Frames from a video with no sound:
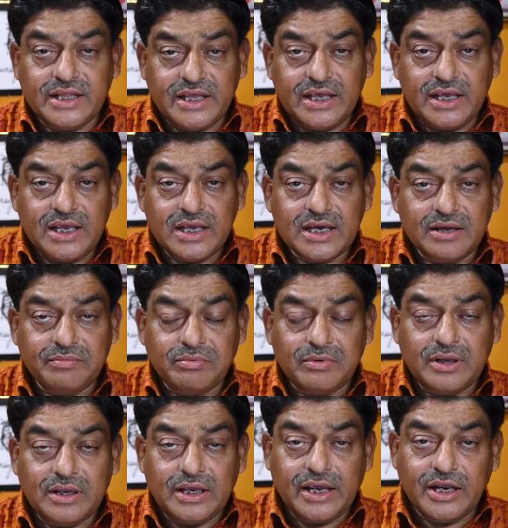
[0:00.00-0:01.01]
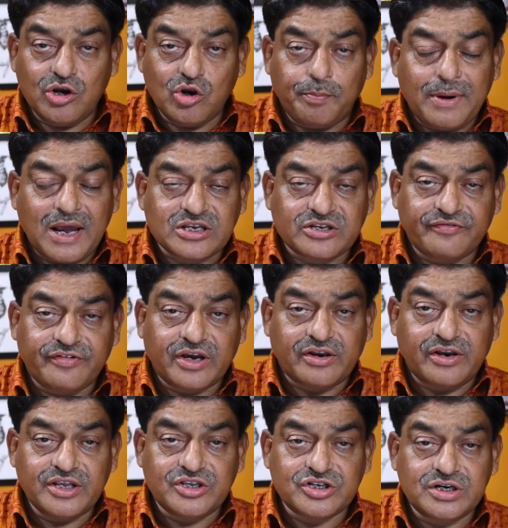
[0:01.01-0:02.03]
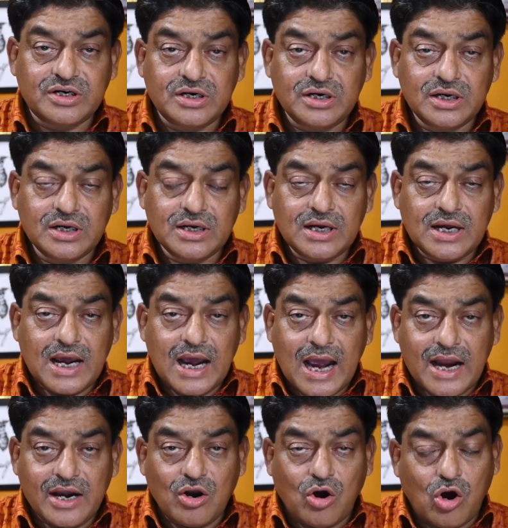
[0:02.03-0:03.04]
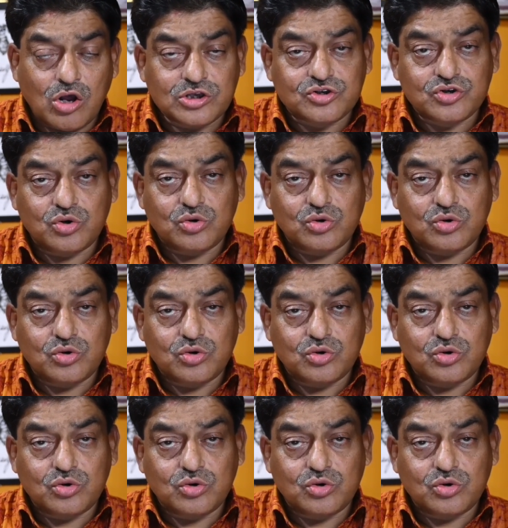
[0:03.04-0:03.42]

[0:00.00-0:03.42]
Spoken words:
the Indo-Pacific region and also